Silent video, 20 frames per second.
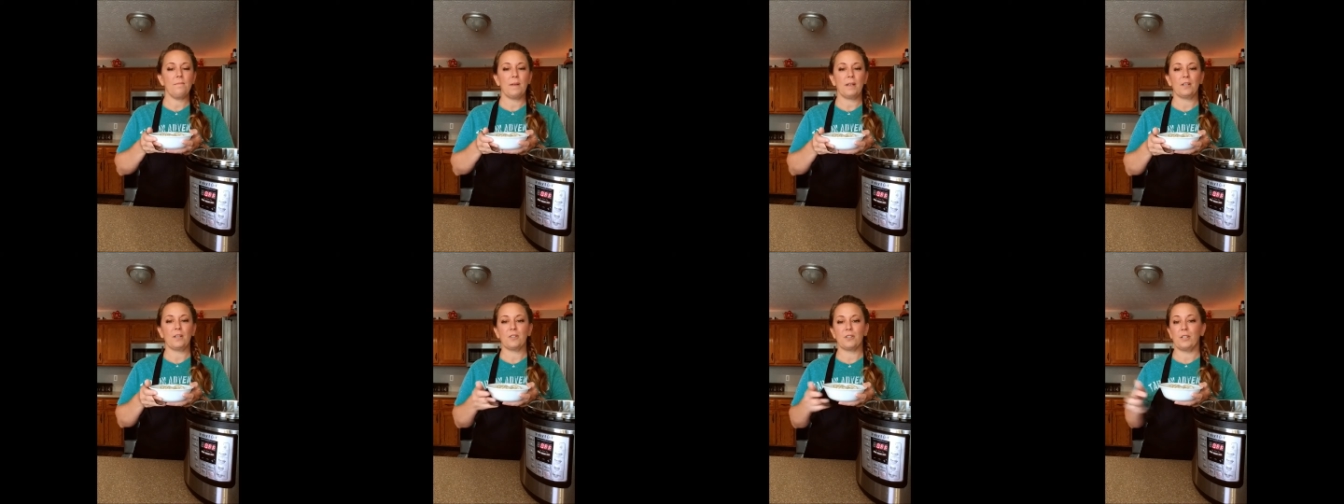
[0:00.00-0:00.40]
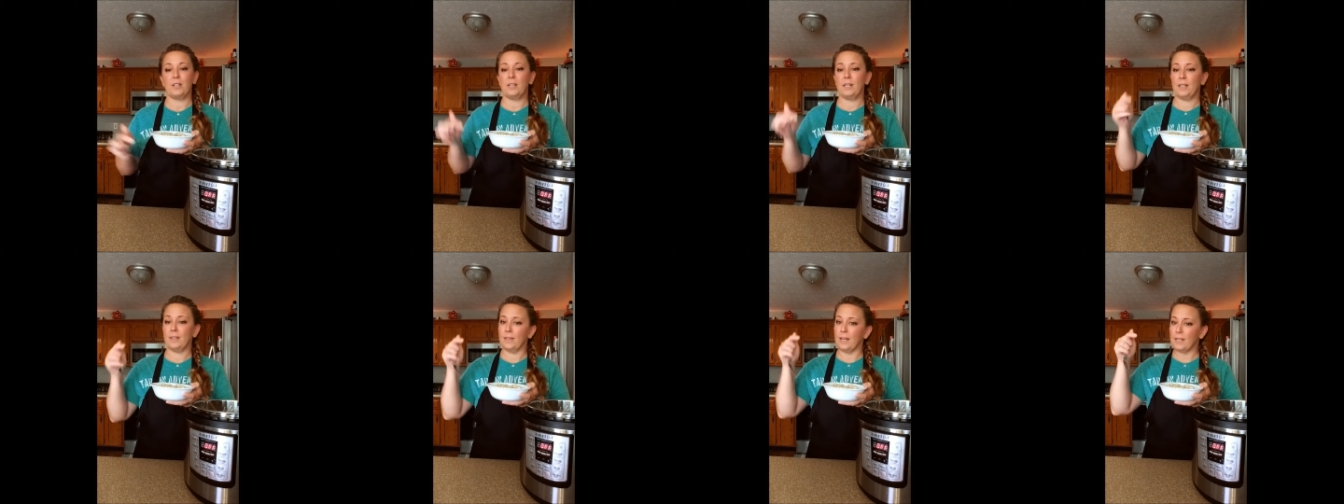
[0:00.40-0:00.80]
make sure you
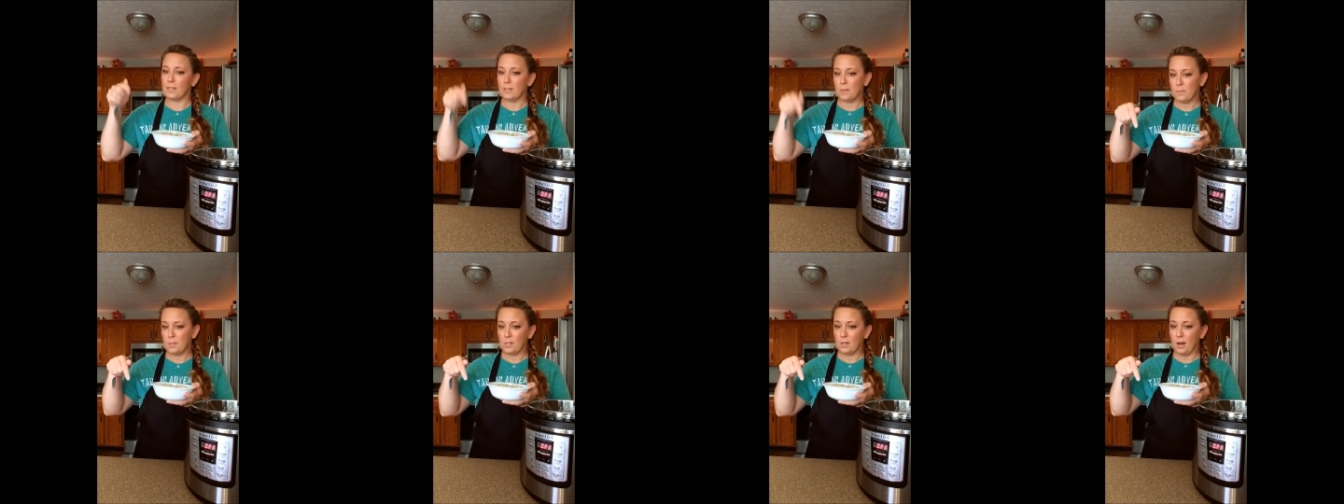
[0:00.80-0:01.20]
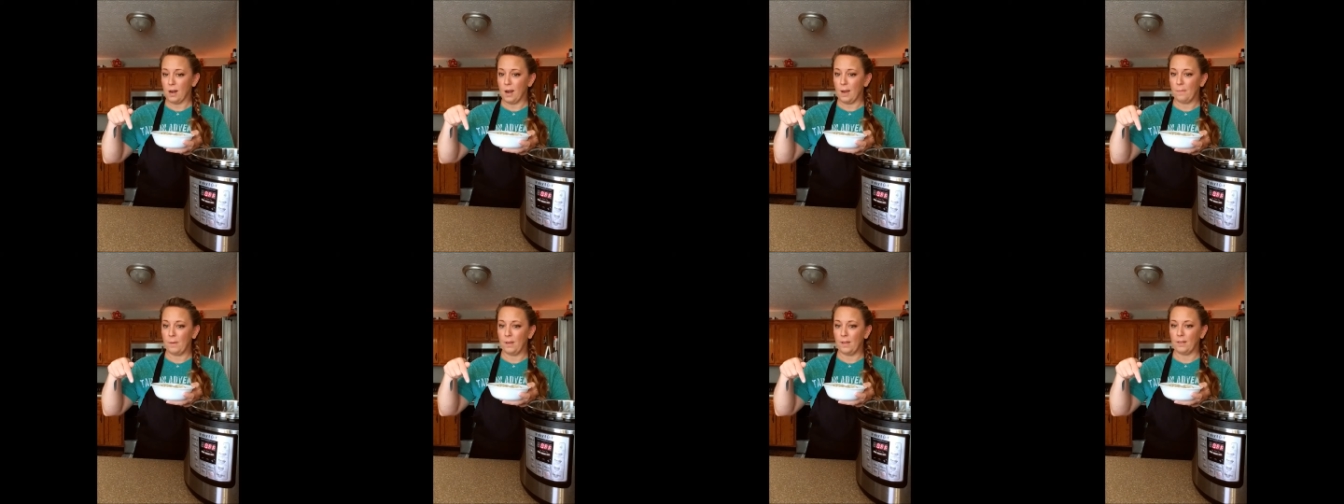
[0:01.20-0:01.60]
hit that
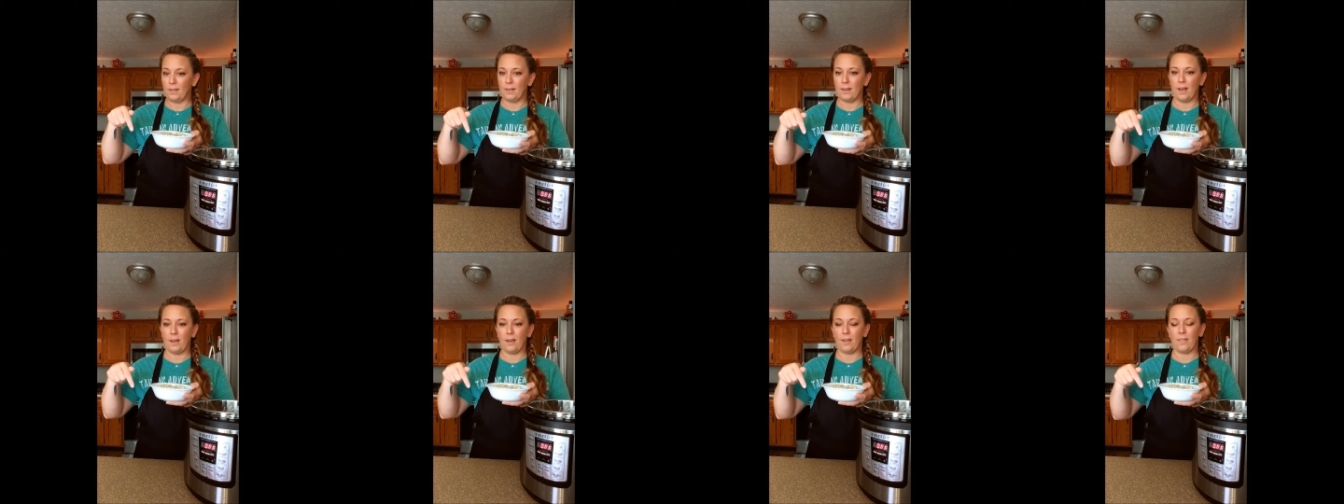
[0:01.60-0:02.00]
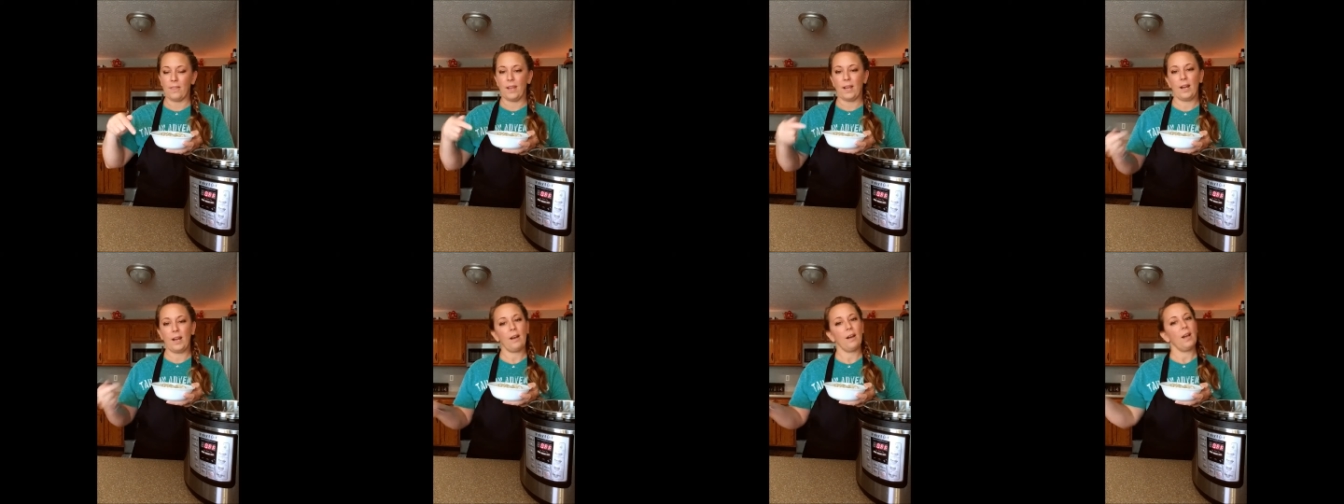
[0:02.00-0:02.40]
subscribe button down
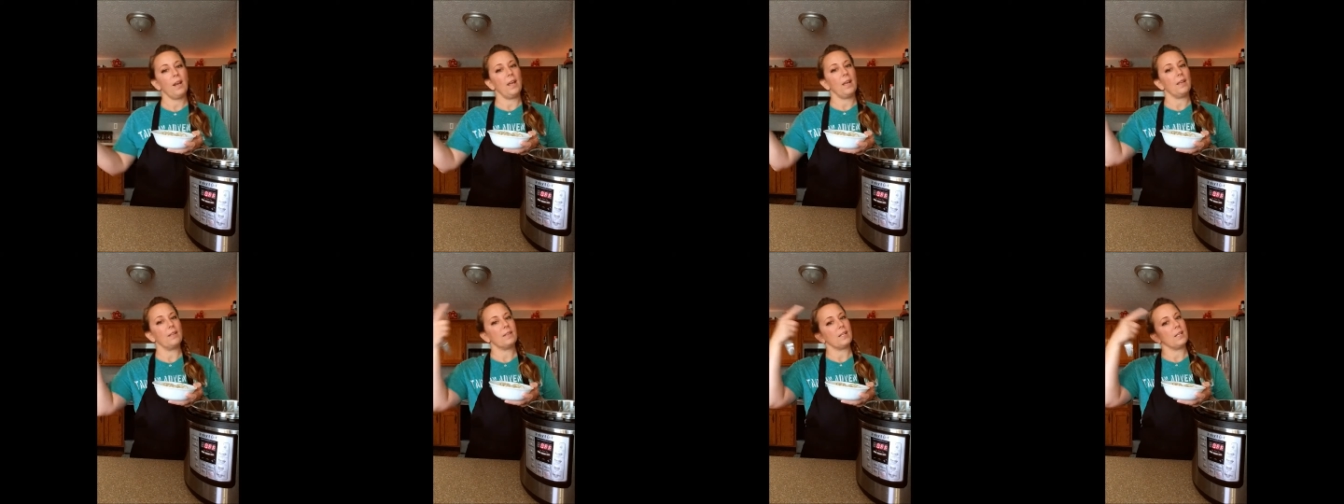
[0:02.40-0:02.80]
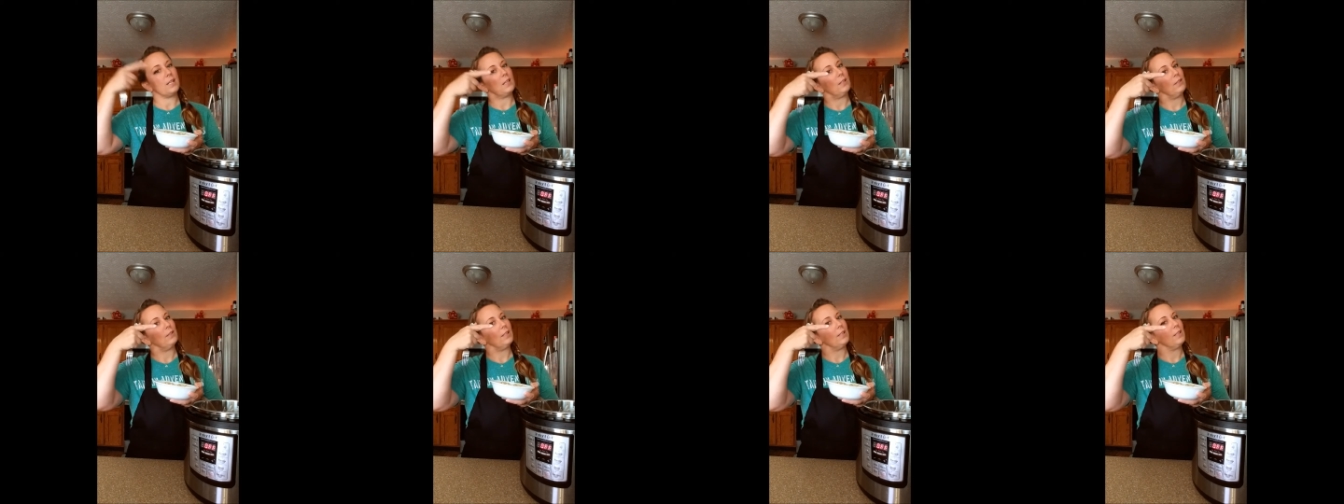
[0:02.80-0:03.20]
there and take
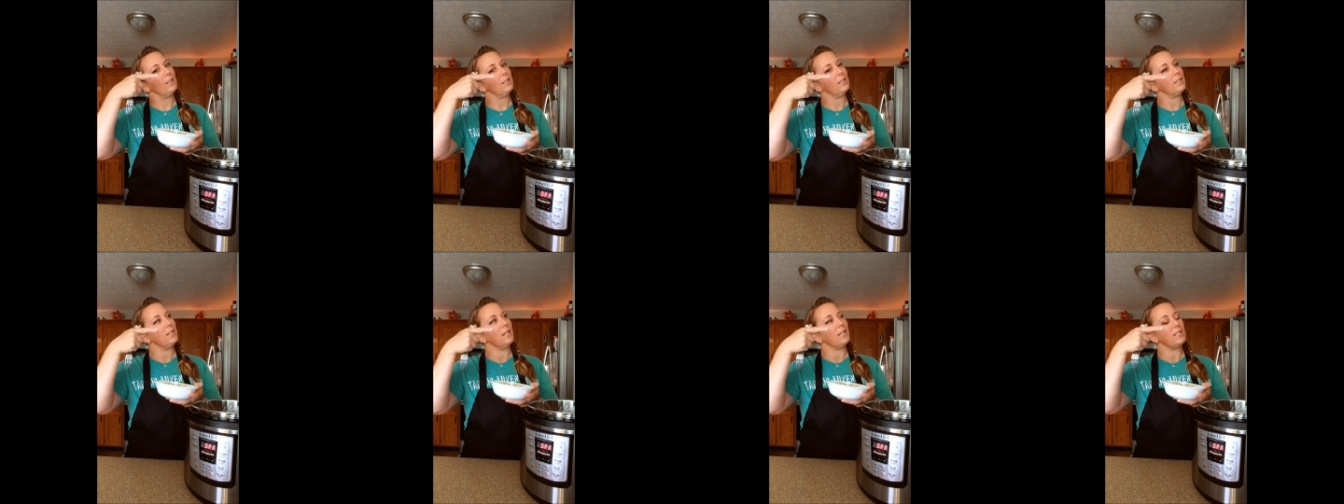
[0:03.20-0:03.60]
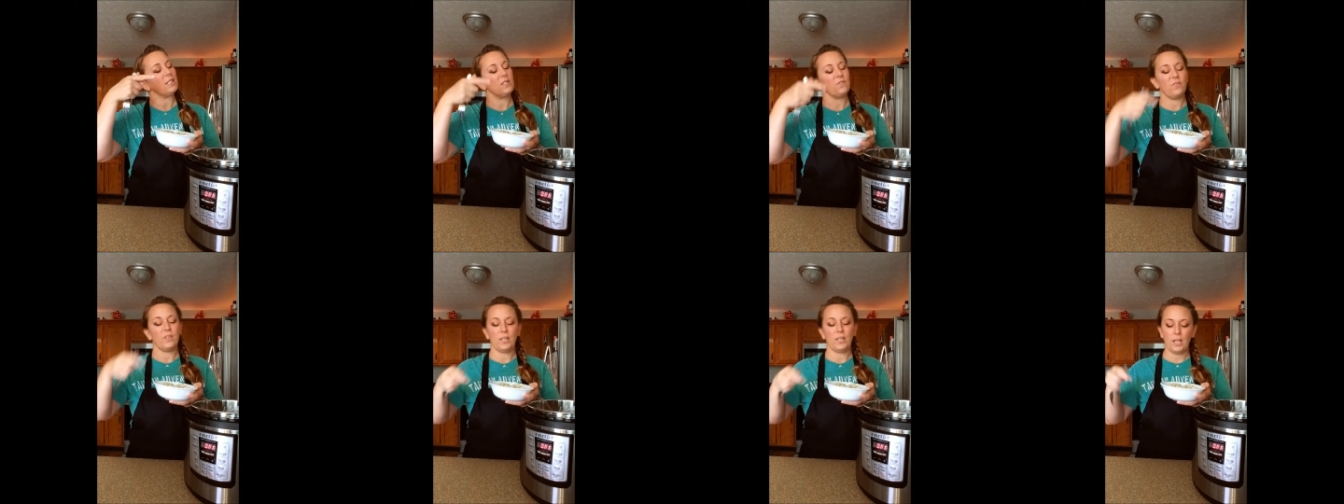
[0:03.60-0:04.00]
a look at this
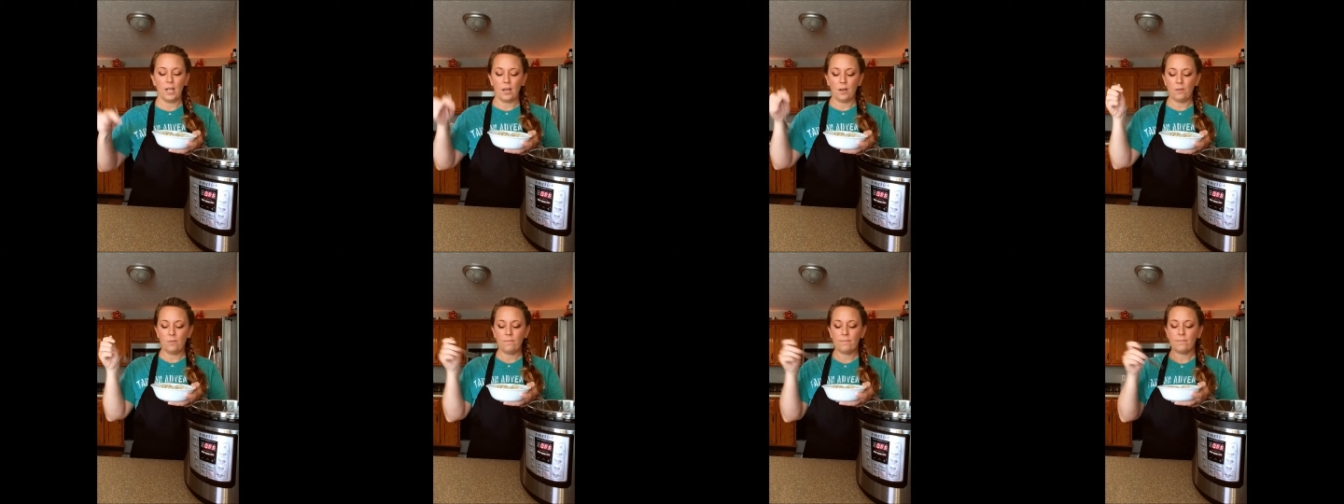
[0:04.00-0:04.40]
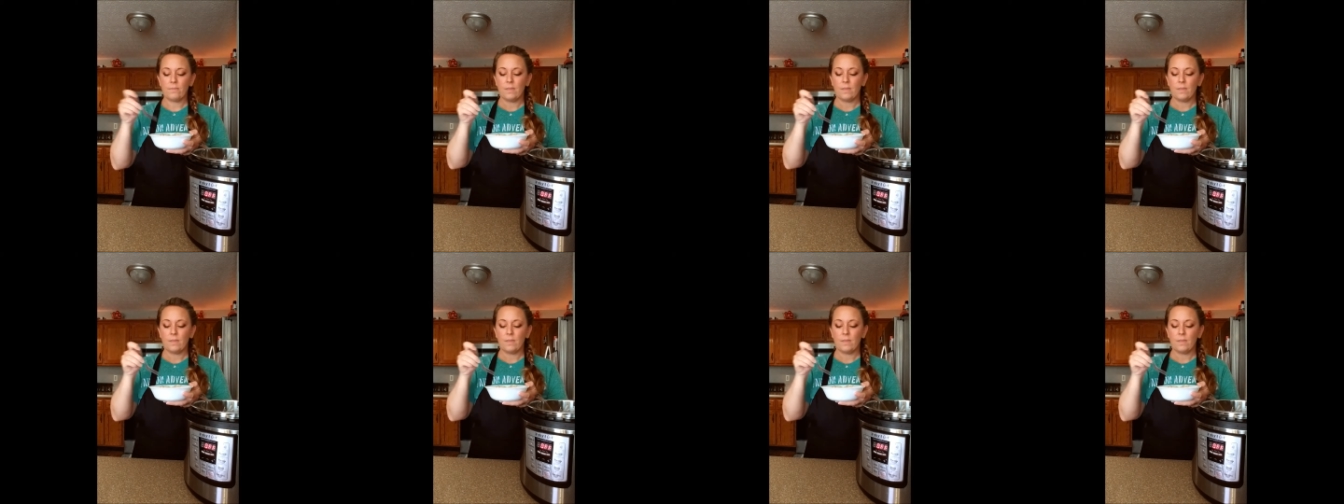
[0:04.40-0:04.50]
next video,